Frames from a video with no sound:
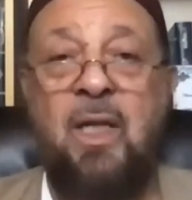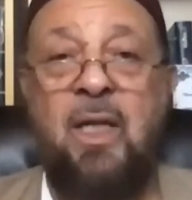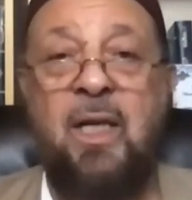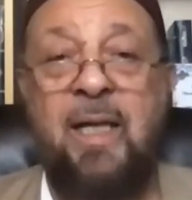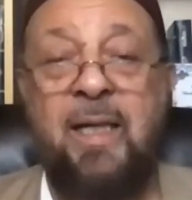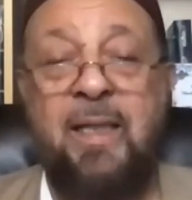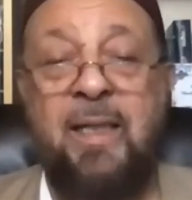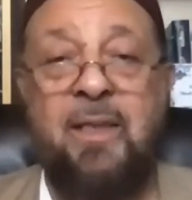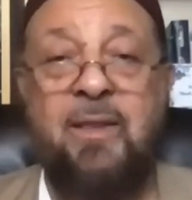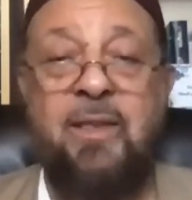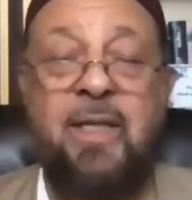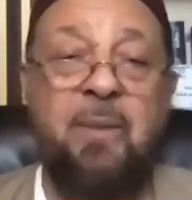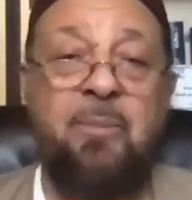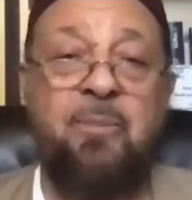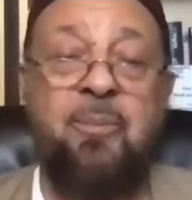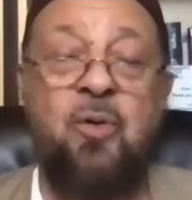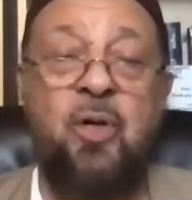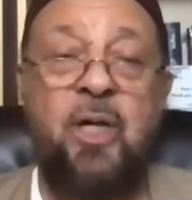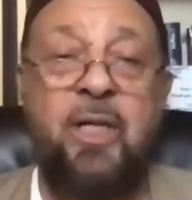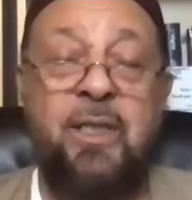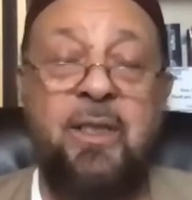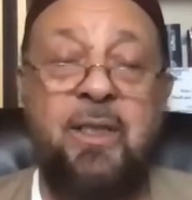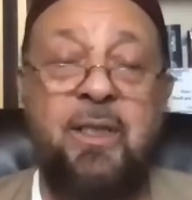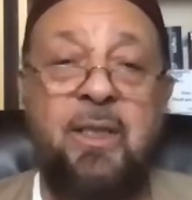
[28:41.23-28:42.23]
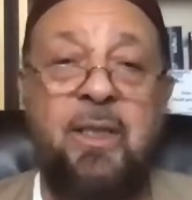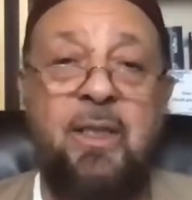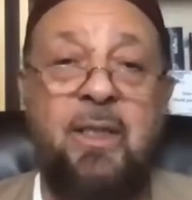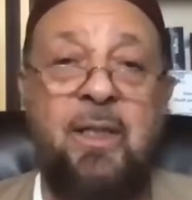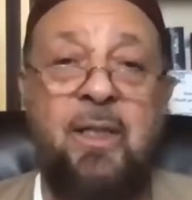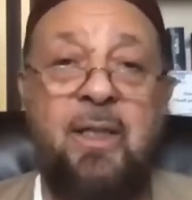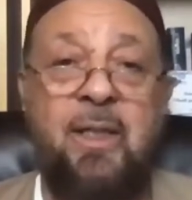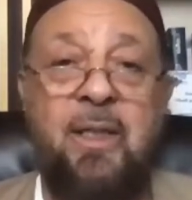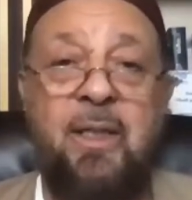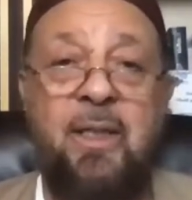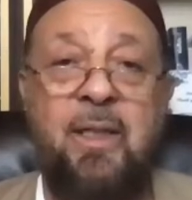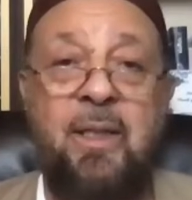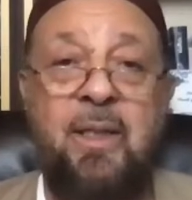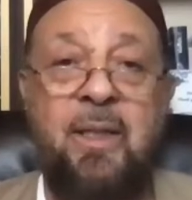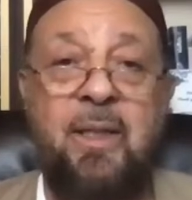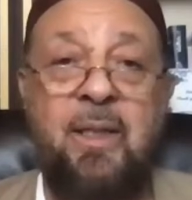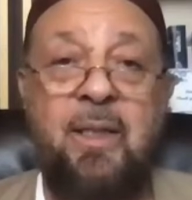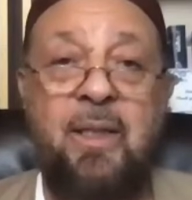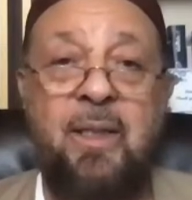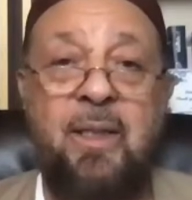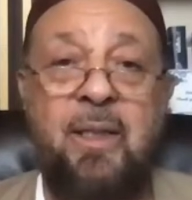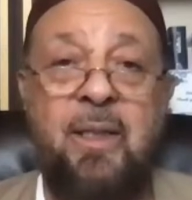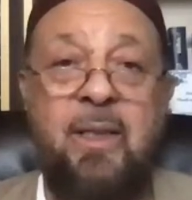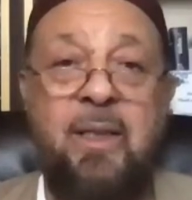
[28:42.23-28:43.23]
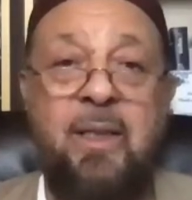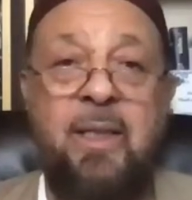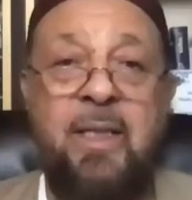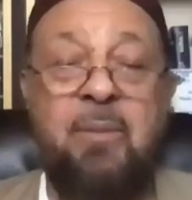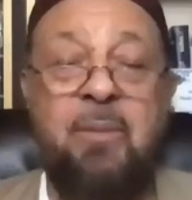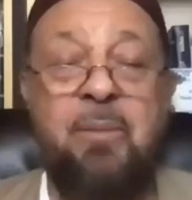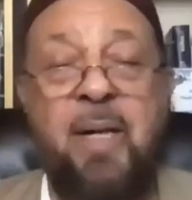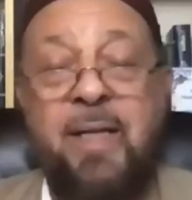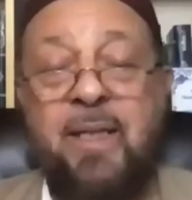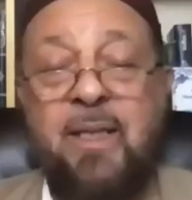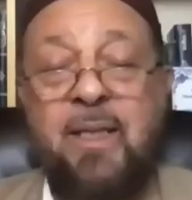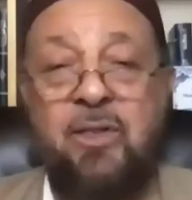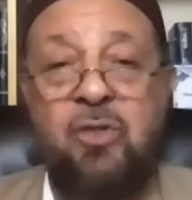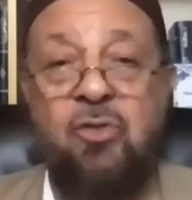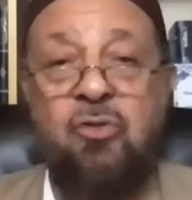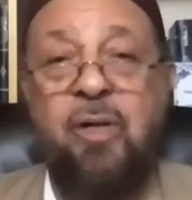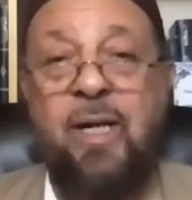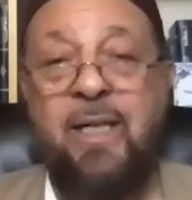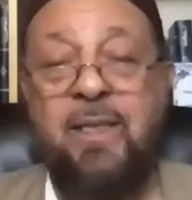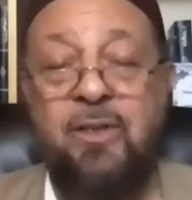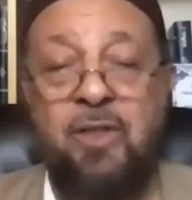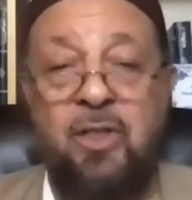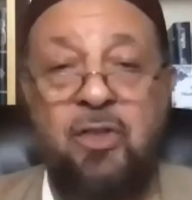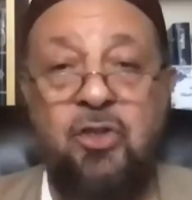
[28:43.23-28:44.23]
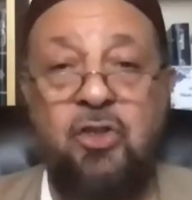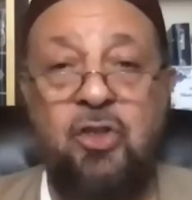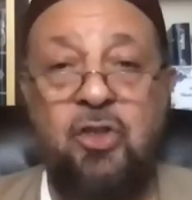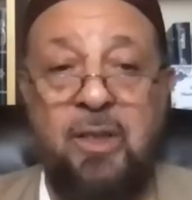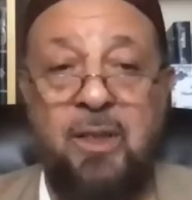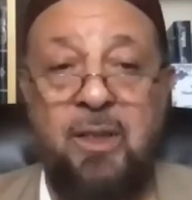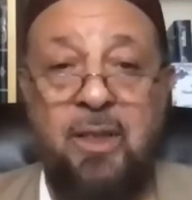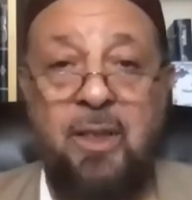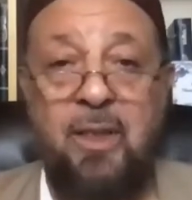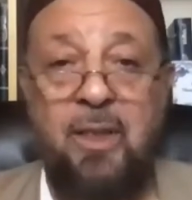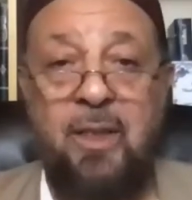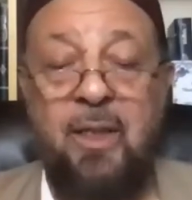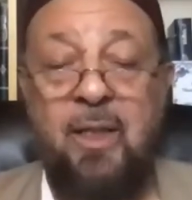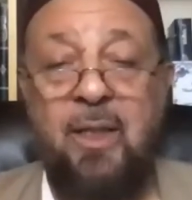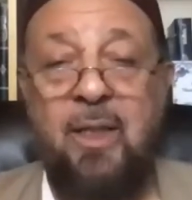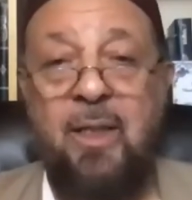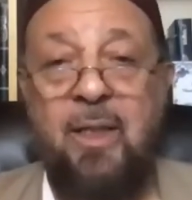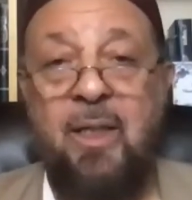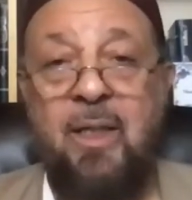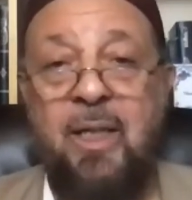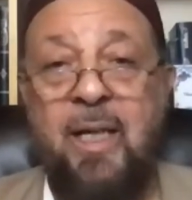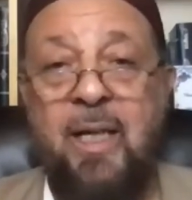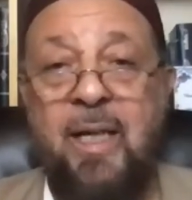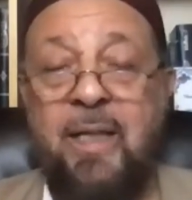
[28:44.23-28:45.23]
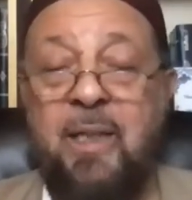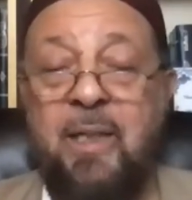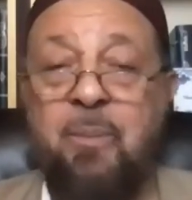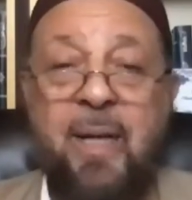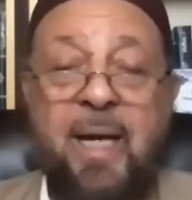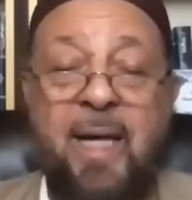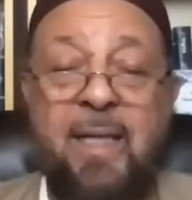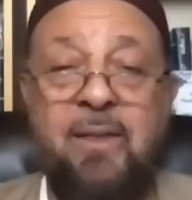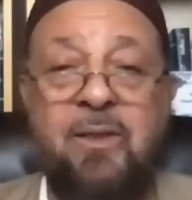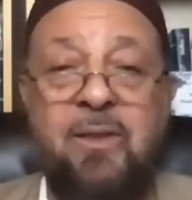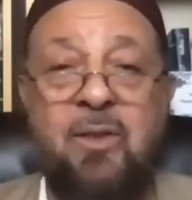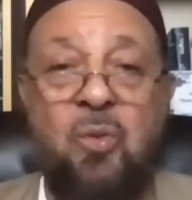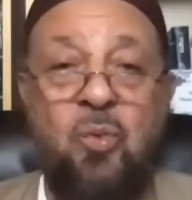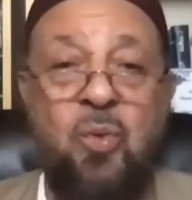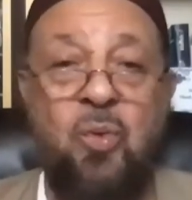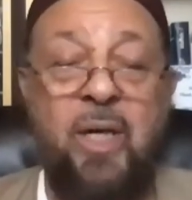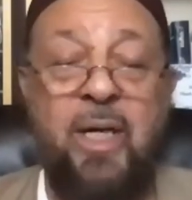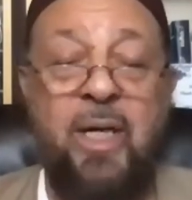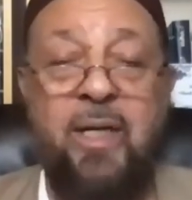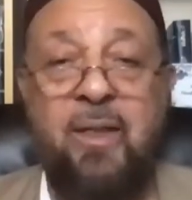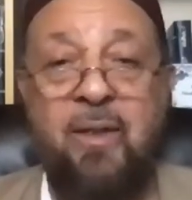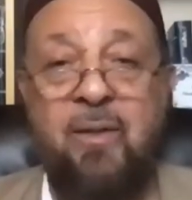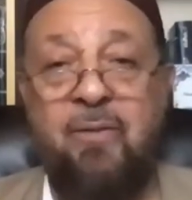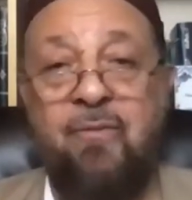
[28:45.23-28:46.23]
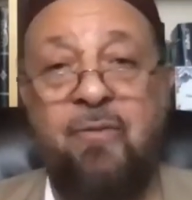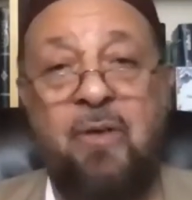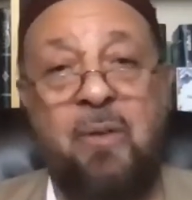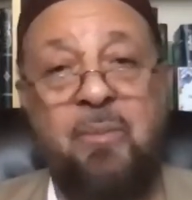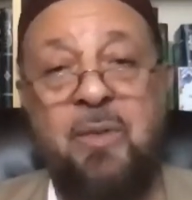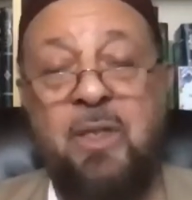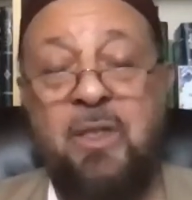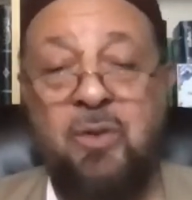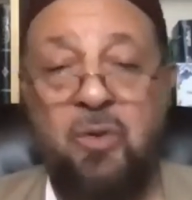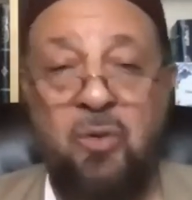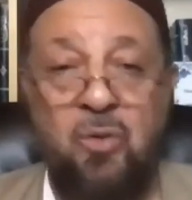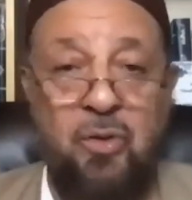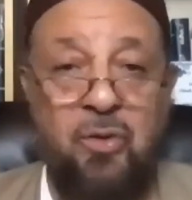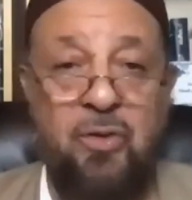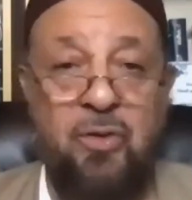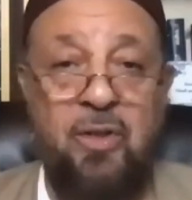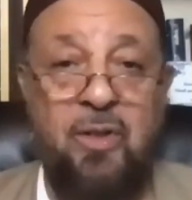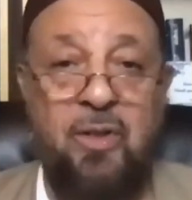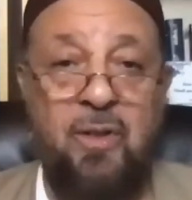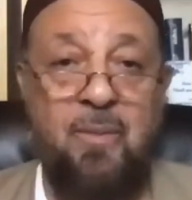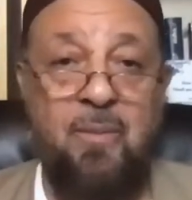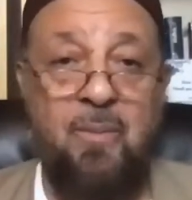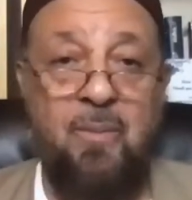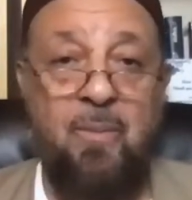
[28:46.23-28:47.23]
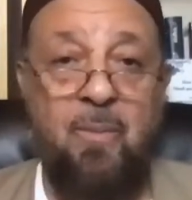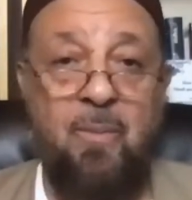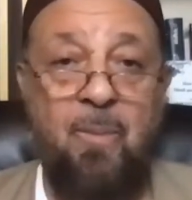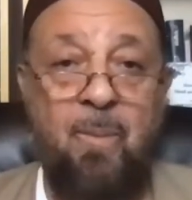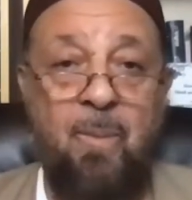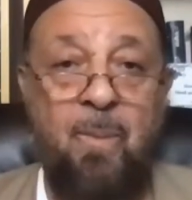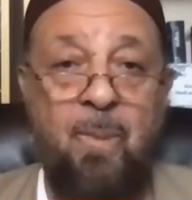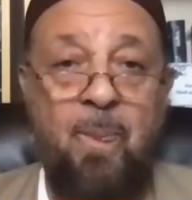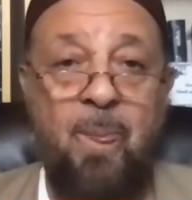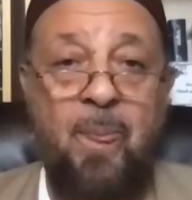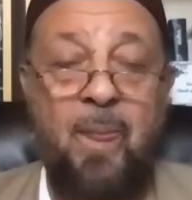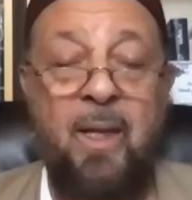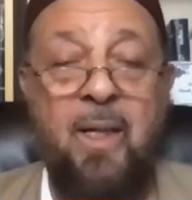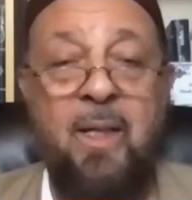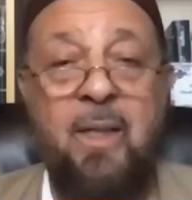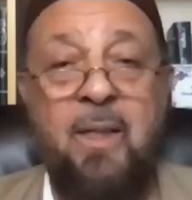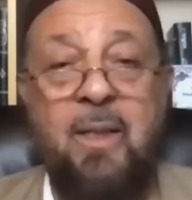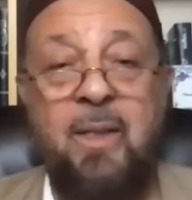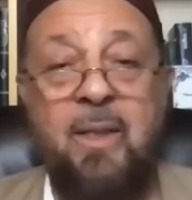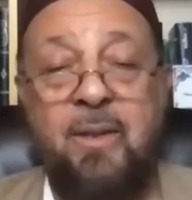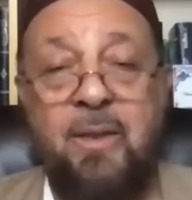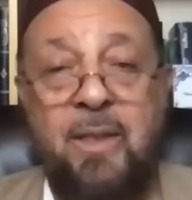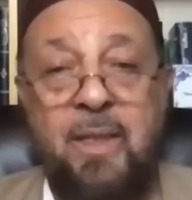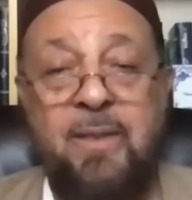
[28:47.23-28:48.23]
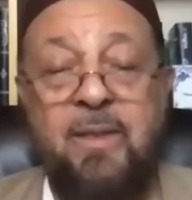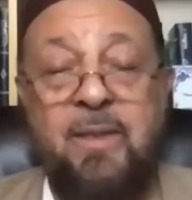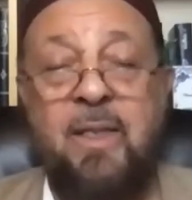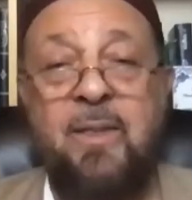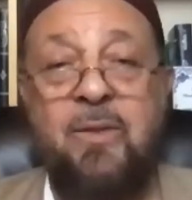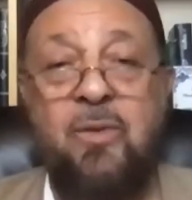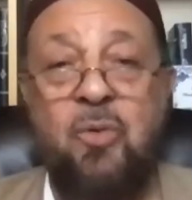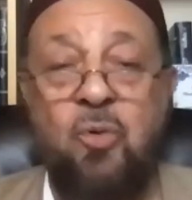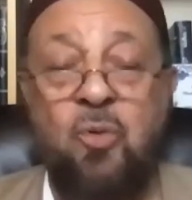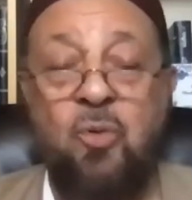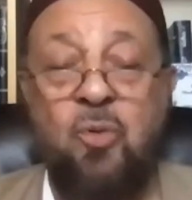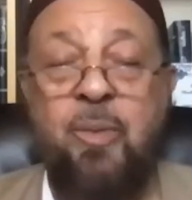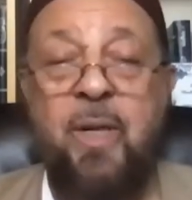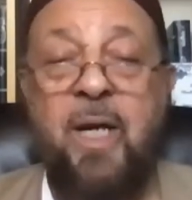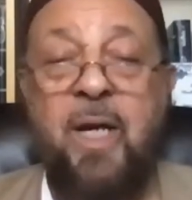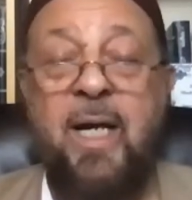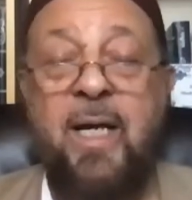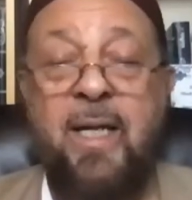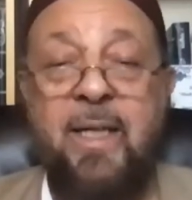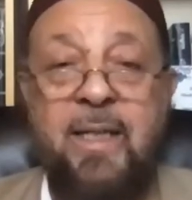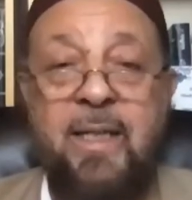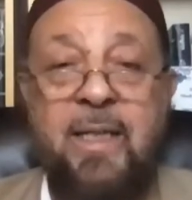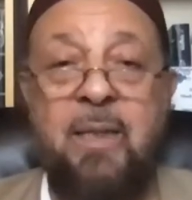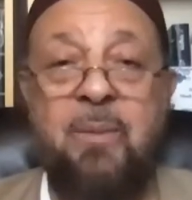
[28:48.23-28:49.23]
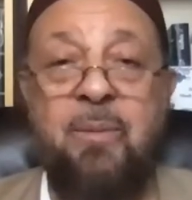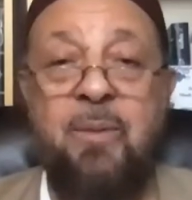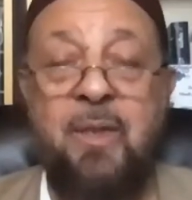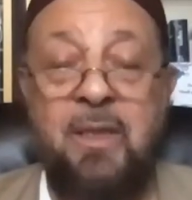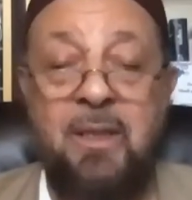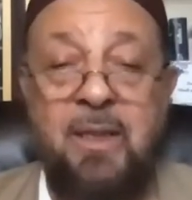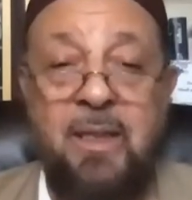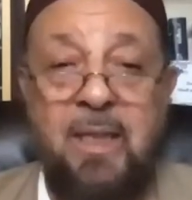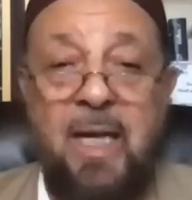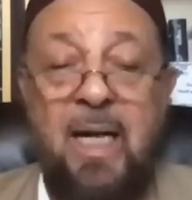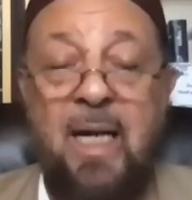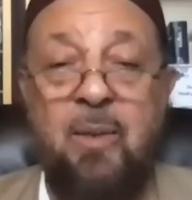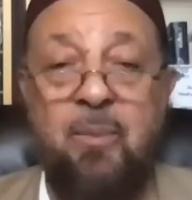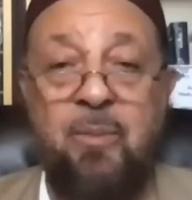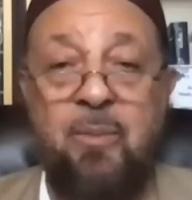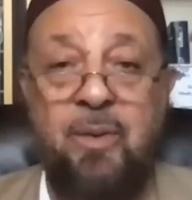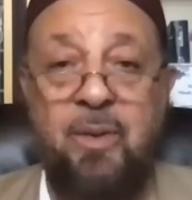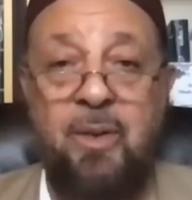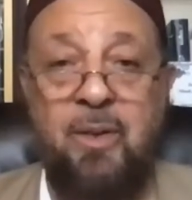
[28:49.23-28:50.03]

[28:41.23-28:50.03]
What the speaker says: And at that point, he made his transition and he passed away from this earth. This is Ubay ibn Ka'b.